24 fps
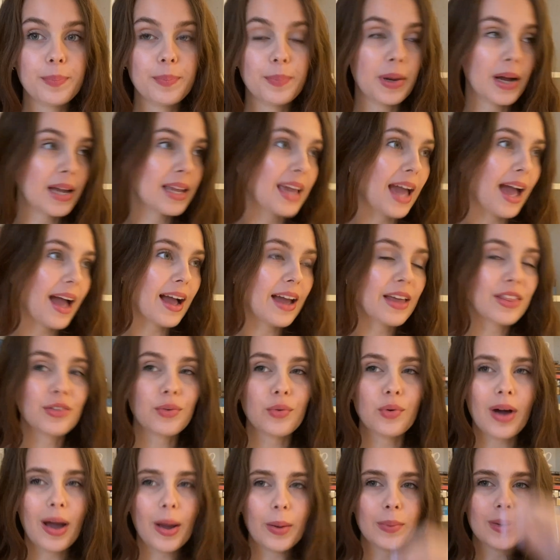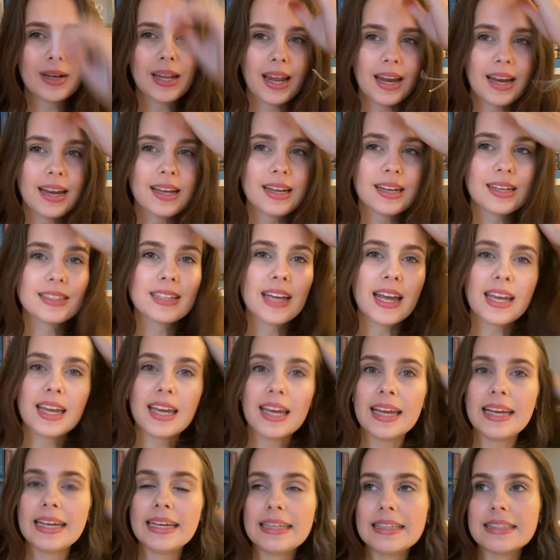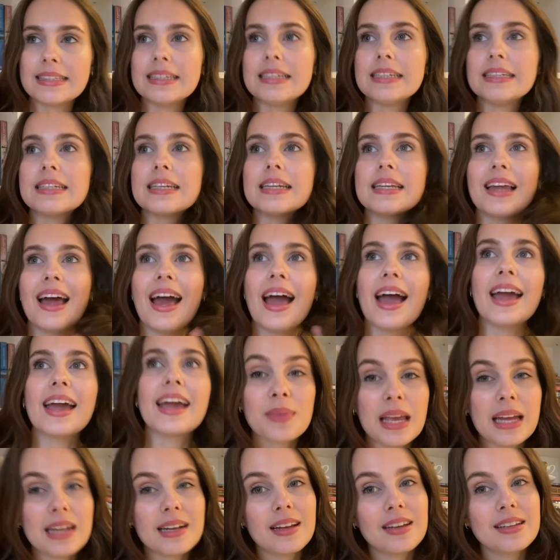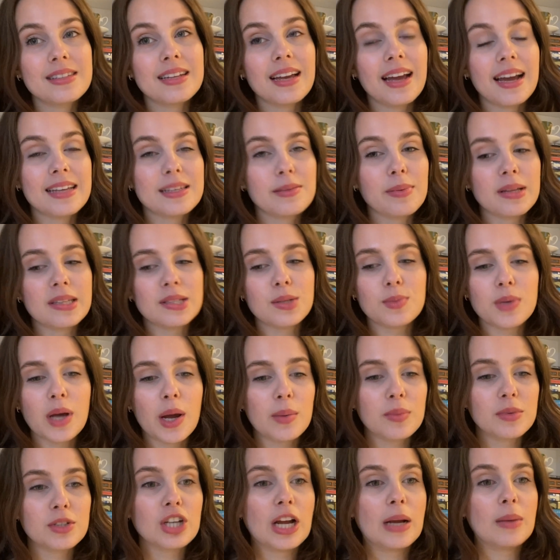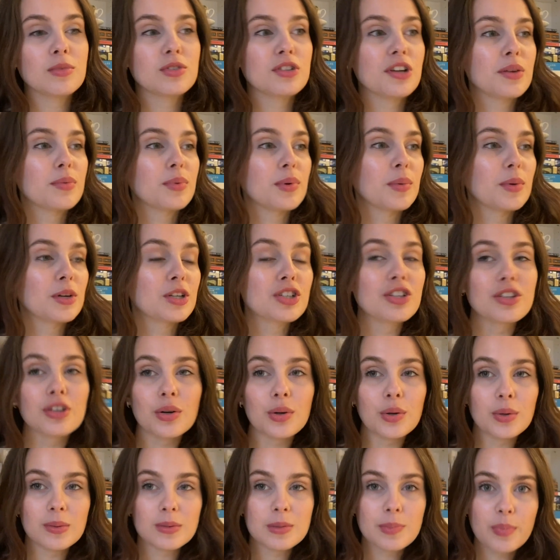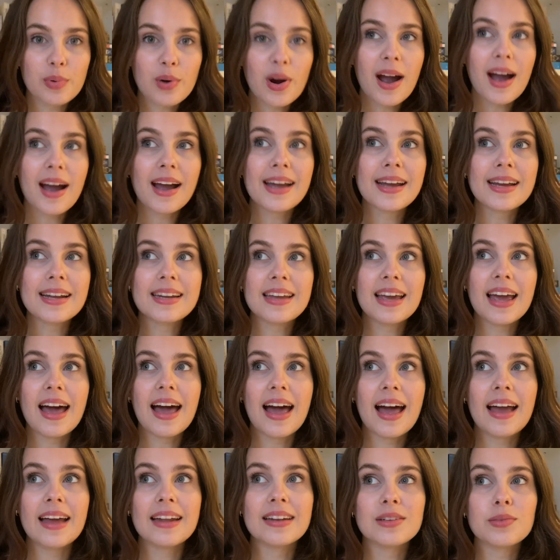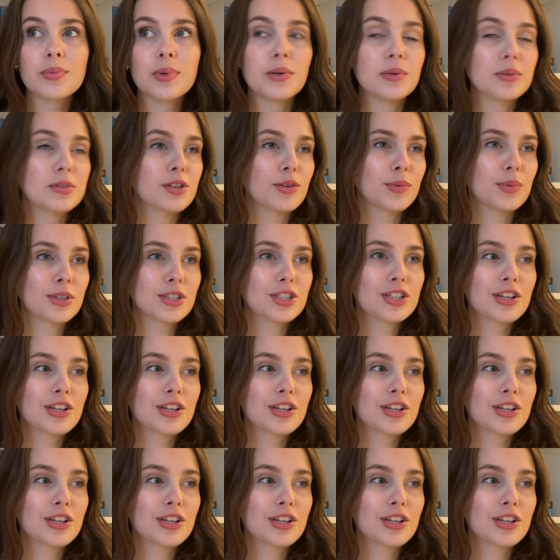but yeah, I thought I would like take it easy today. And last night I spent some time with Jamshed. We watched The Corpse Bride and we also watched